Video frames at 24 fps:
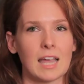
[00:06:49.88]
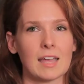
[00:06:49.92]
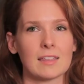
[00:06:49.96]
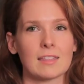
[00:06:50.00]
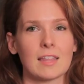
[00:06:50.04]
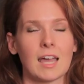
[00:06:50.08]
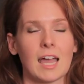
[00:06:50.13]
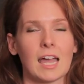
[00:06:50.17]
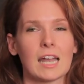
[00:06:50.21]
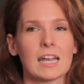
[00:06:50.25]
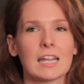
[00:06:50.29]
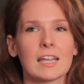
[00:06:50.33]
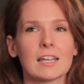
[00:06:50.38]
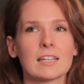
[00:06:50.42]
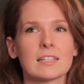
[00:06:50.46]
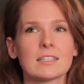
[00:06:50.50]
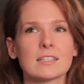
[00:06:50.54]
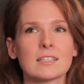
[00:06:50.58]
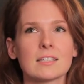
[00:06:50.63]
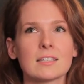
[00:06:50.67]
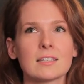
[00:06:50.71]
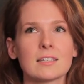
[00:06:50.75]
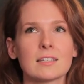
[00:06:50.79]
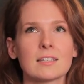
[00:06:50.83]
and that
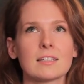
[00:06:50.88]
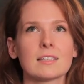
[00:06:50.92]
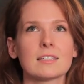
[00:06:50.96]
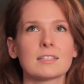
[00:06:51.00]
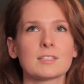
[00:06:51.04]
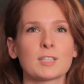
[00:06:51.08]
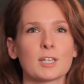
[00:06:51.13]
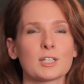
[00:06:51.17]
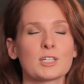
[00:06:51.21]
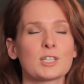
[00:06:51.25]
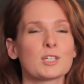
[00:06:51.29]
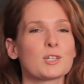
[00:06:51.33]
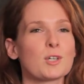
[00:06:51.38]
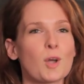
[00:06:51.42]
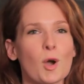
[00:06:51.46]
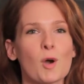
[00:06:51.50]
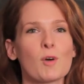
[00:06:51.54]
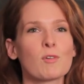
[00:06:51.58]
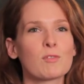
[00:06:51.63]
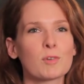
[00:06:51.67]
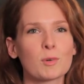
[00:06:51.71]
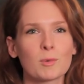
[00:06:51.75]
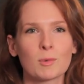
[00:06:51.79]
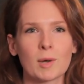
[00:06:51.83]
is such an
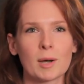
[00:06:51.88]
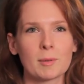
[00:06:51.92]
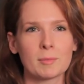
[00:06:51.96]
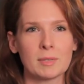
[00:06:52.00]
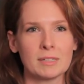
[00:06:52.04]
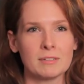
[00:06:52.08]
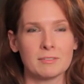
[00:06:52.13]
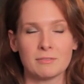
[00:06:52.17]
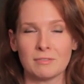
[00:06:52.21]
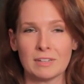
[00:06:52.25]
overwhelming